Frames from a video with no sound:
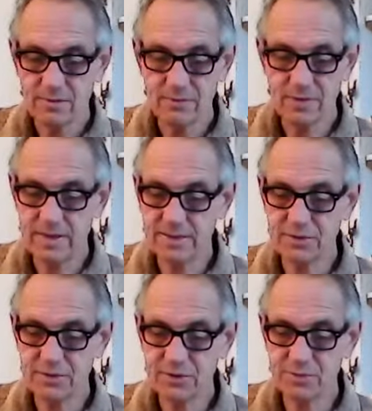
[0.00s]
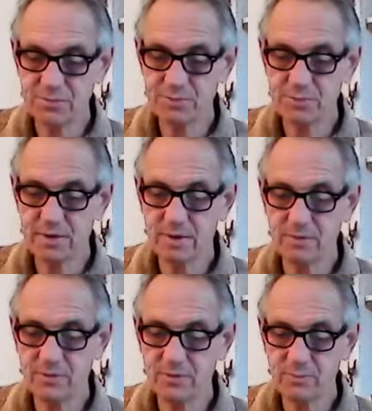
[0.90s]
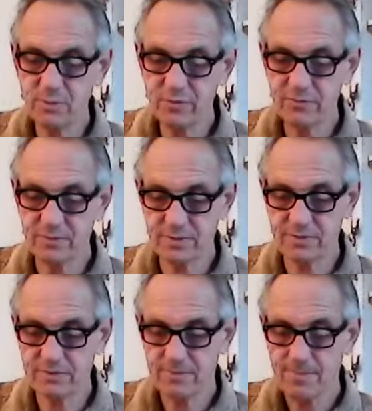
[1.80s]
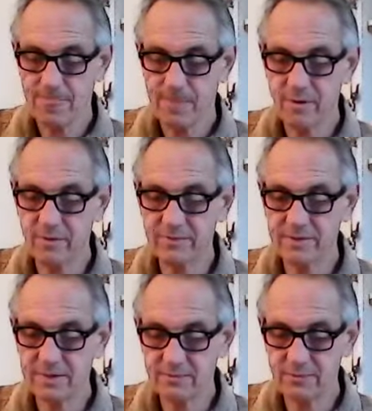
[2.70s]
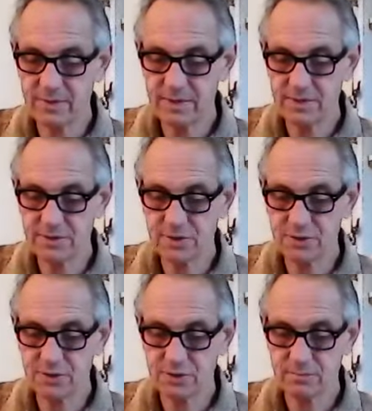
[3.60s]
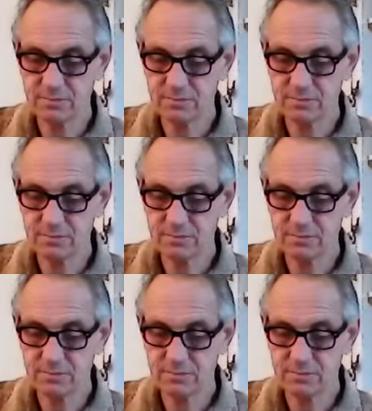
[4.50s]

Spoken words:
Relationships become the movement of that relaxation.